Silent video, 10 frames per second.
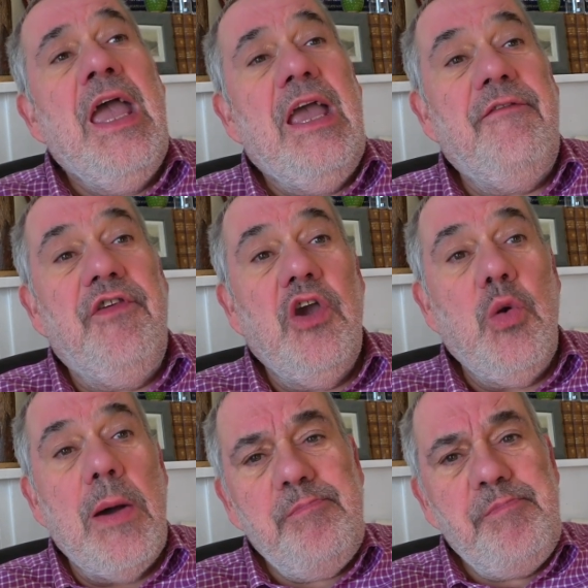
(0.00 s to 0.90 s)
If
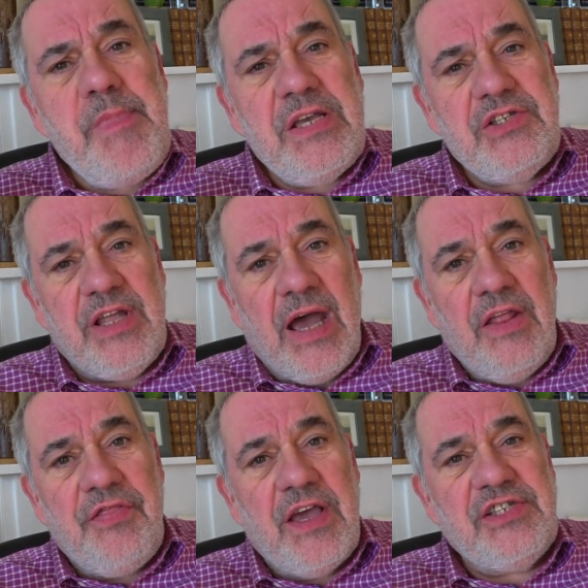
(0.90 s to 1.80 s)
you missed
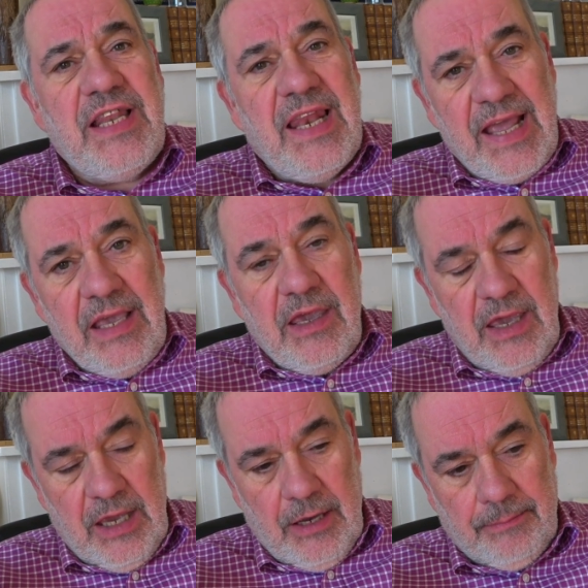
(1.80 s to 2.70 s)
that, there's a link
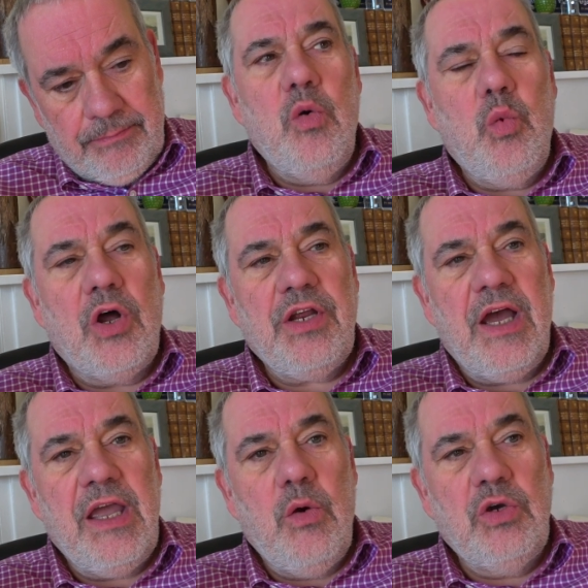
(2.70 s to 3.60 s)
here. What
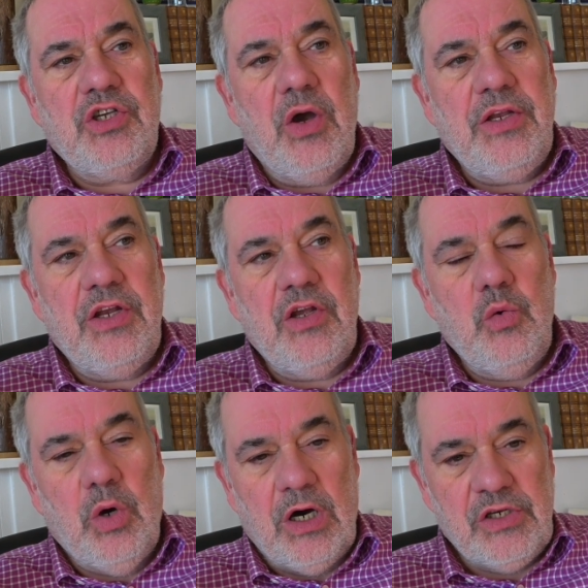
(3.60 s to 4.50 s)
I was going to do
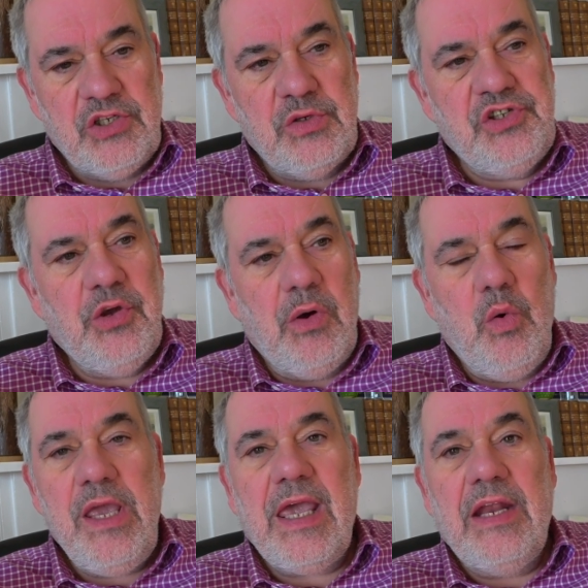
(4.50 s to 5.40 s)
was do a
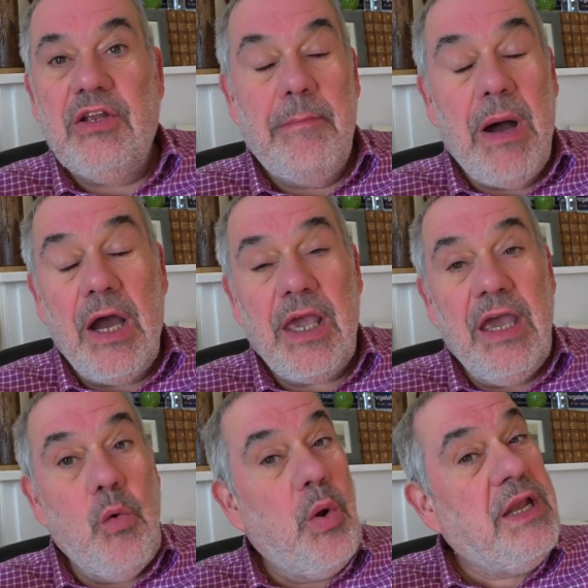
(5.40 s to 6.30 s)
weekend at
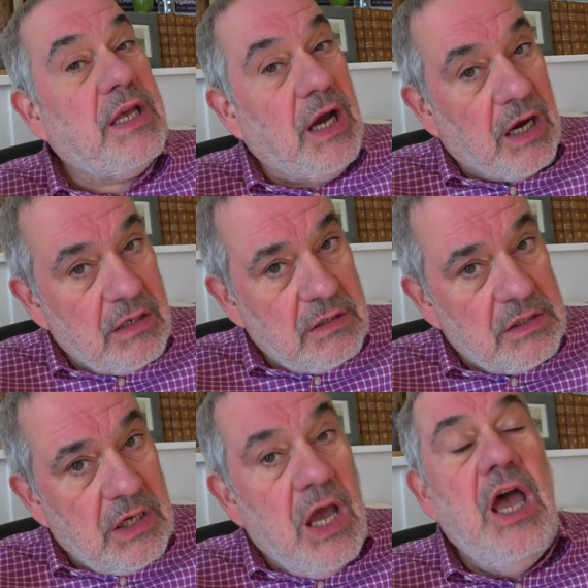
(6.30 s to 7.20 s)
Margate Winter
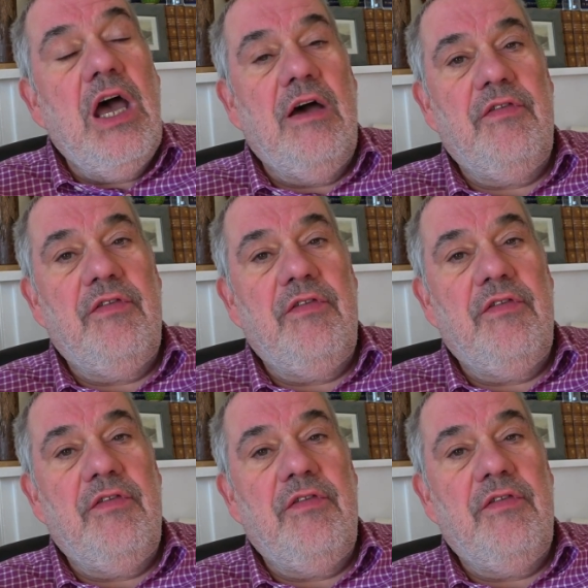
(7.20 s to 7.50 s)
Gardens, a